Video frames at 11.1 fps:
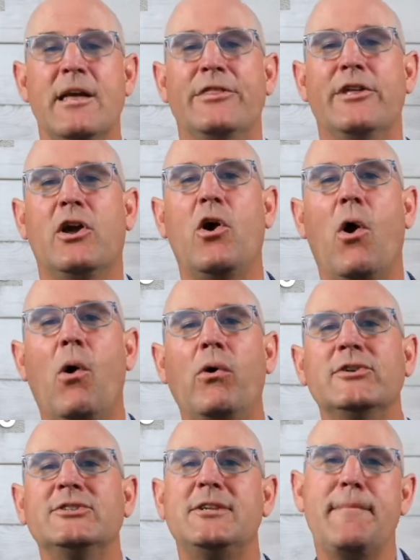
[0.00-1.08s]
The goal
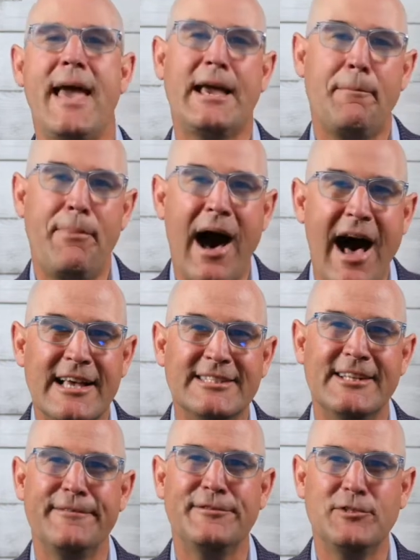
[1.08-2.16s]
is to make a
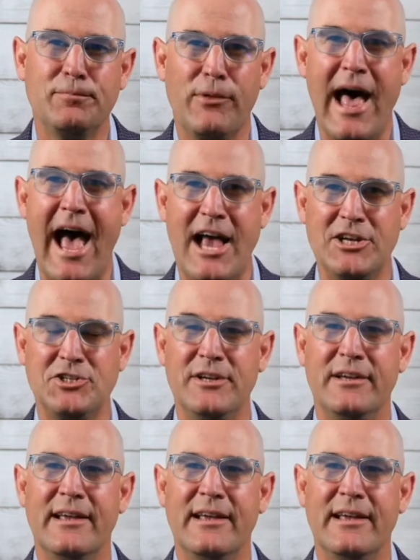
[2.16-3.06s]
positive splash